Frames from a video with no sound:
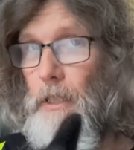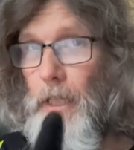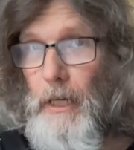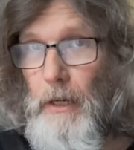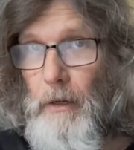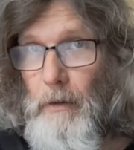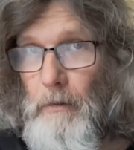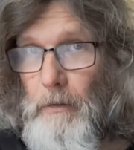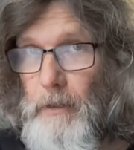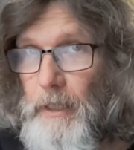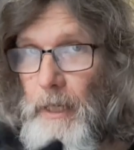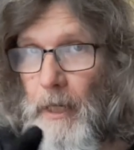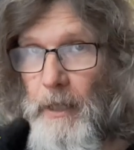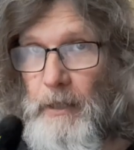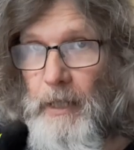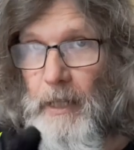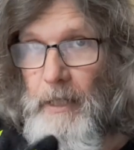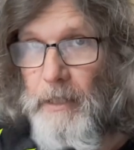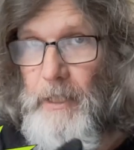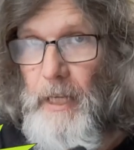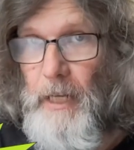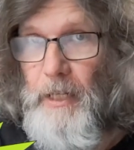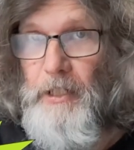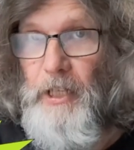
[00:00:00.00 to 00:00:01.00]
you know,
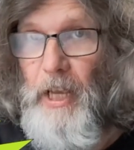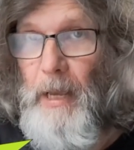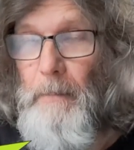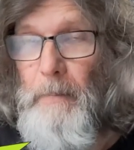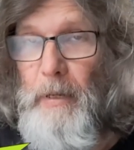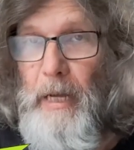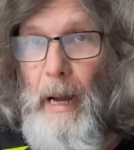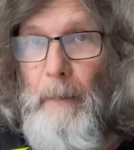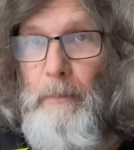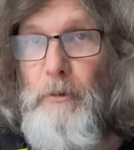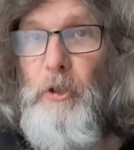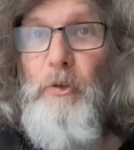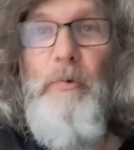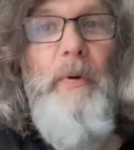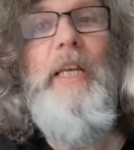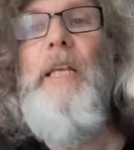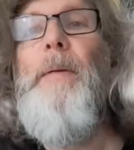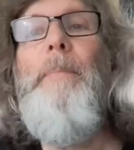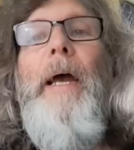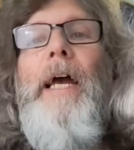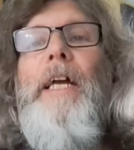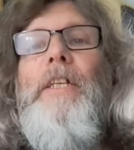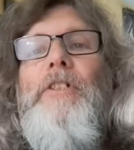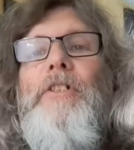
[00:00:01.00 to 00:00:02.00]
that, that can be up to
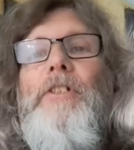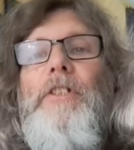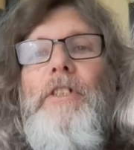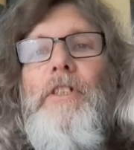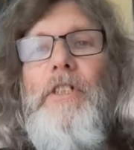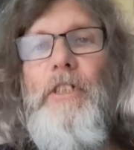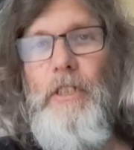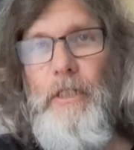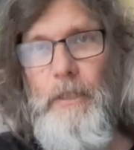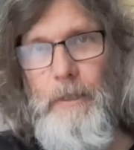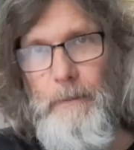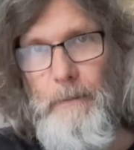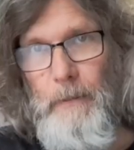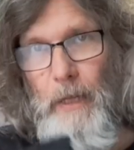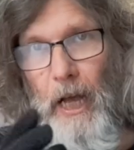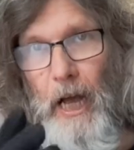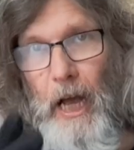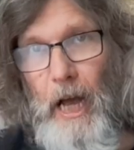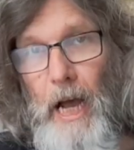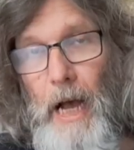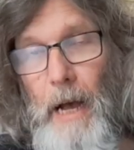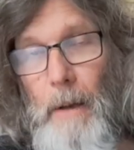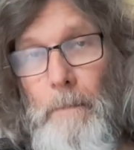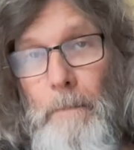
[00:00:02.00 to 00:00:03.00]
20 pages,
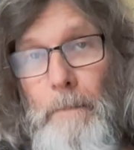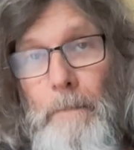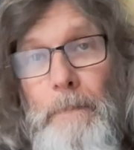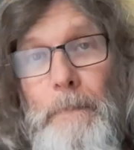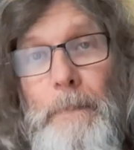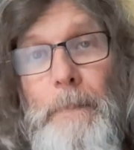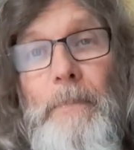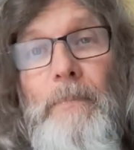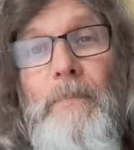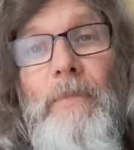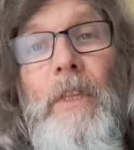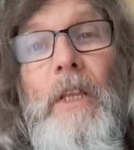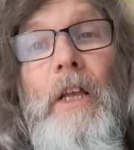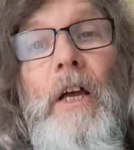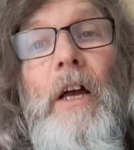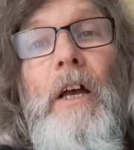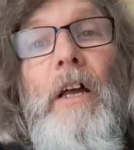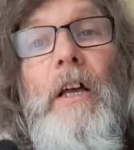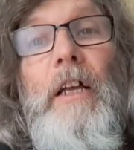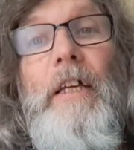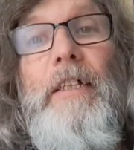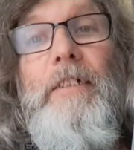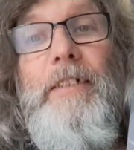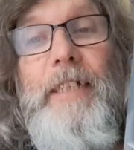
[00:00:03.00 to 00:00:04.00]
um,
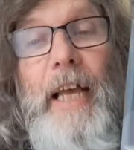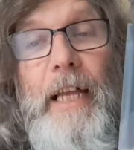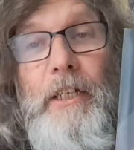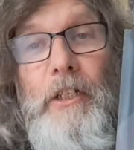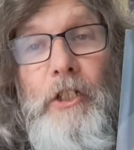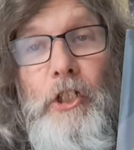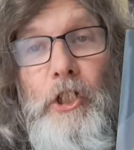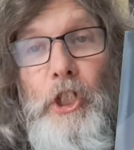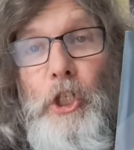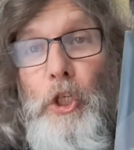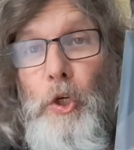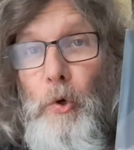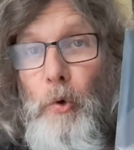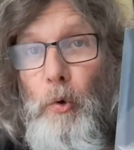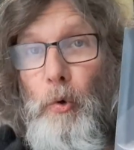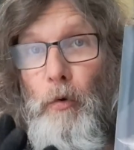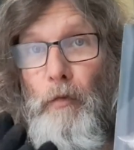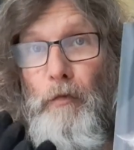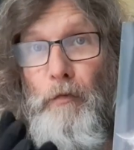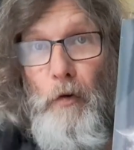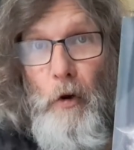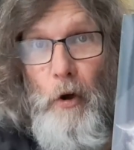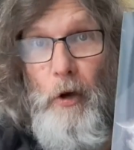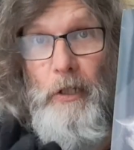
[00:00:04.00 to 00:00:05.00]
sent to you
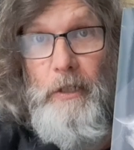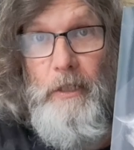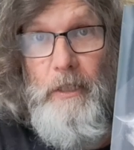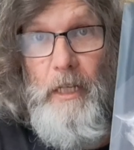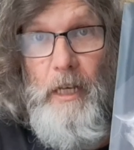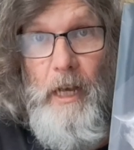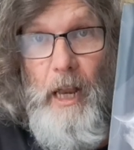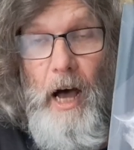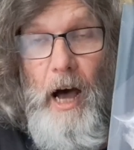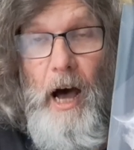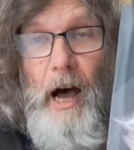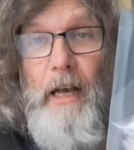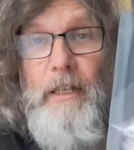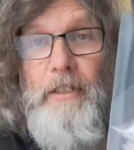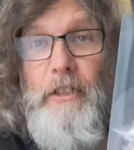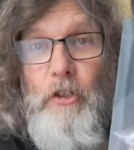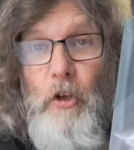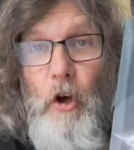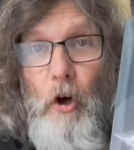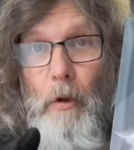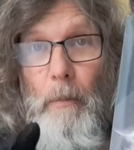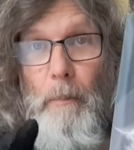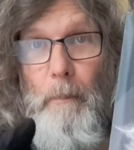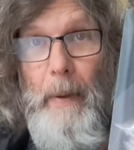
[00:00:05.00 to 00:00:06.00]
first class
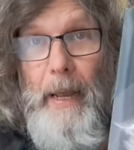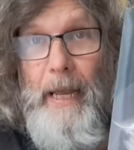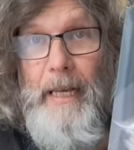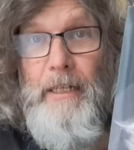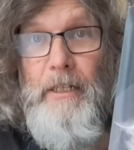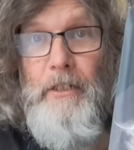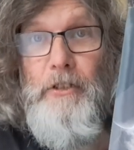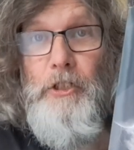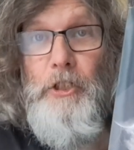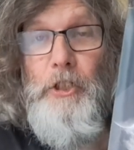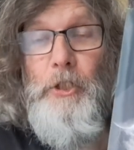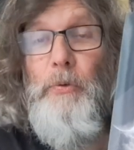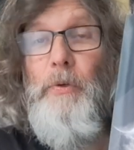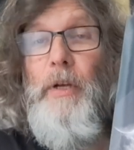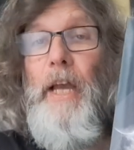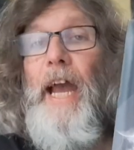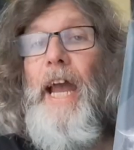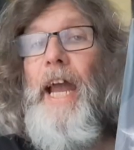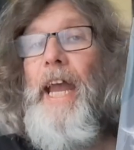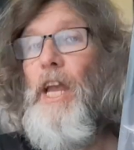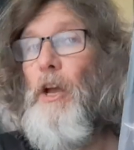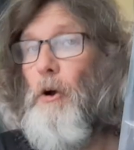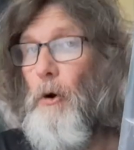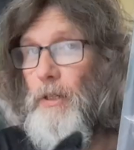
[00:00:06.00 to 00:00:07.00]
on mainland
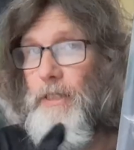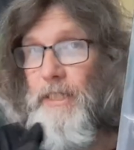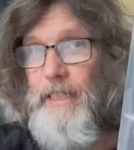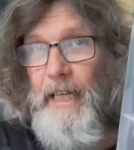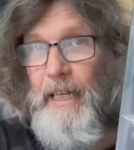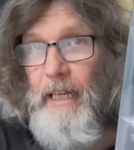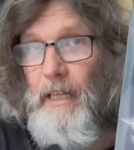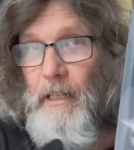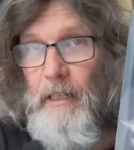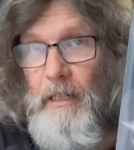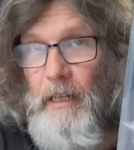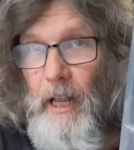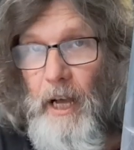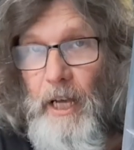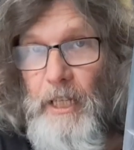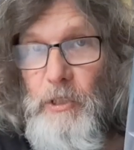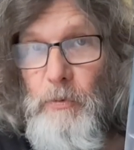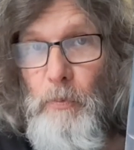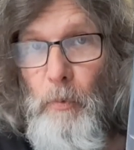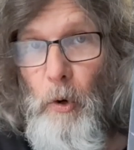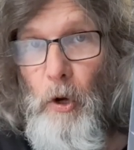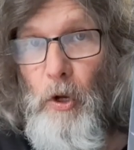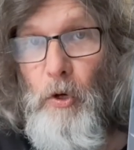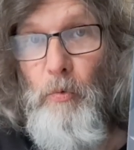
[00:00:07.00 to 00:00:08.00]
UK or second
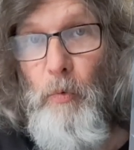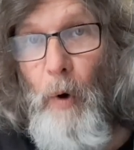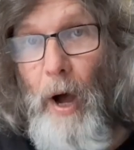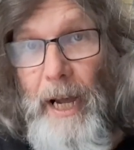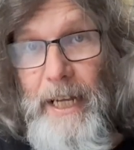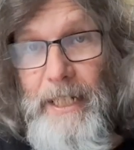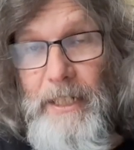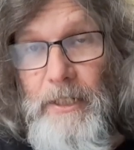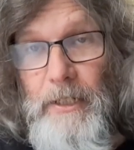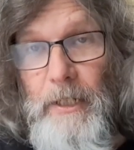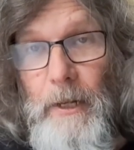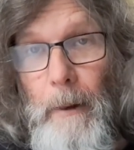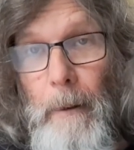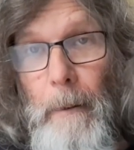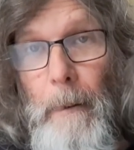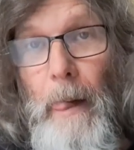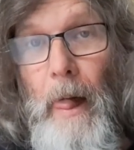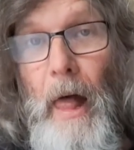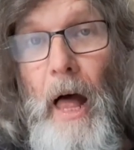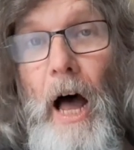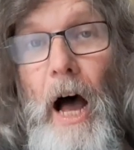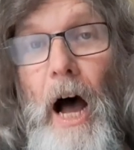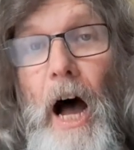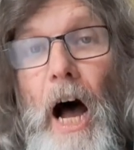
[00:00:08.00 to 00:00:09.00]
class worldwide
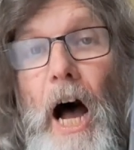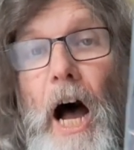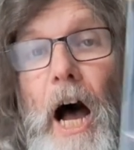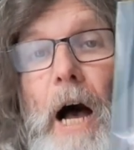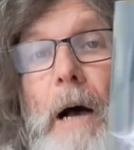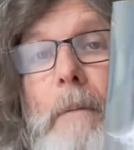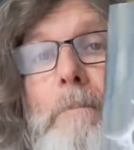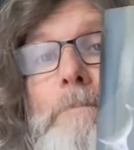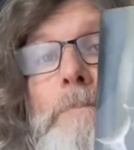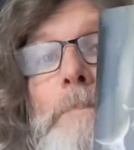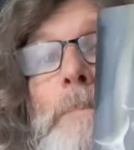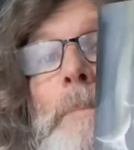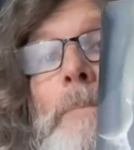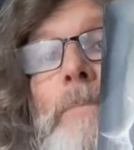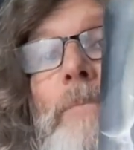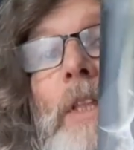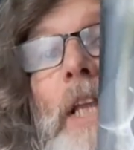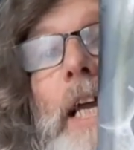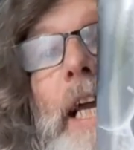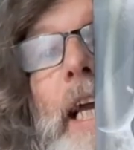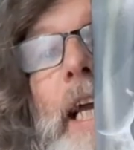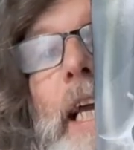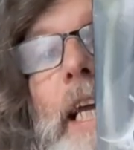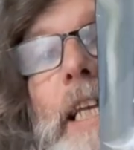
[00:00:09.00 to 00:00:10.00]
um,
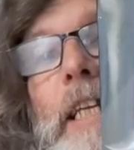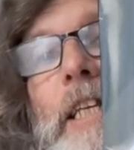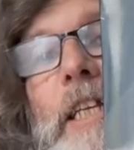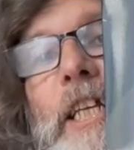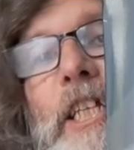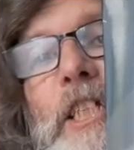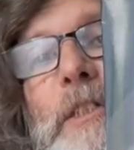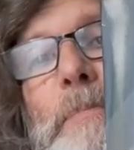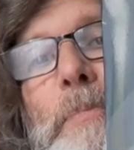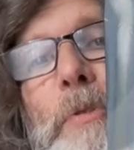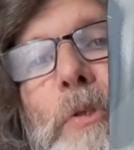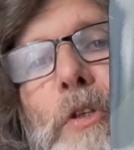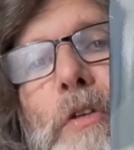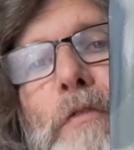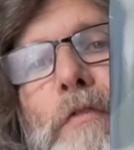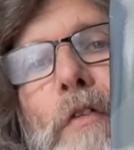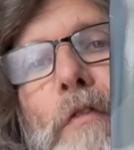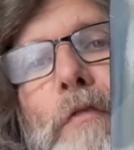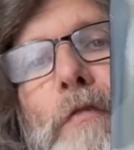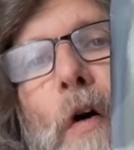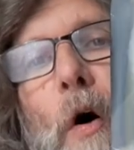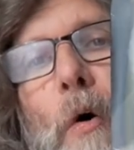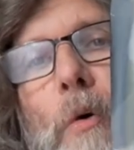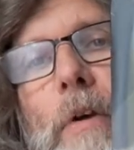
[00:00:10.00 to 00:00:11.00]
in this
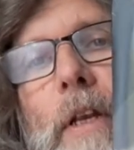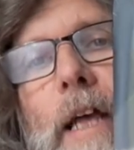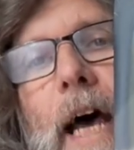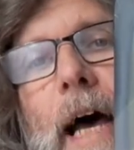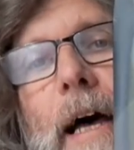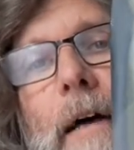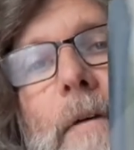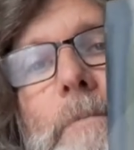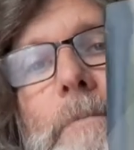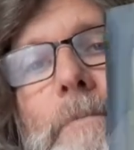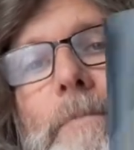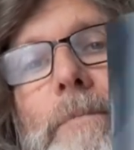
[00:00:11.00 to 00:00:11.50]
beautiful folder,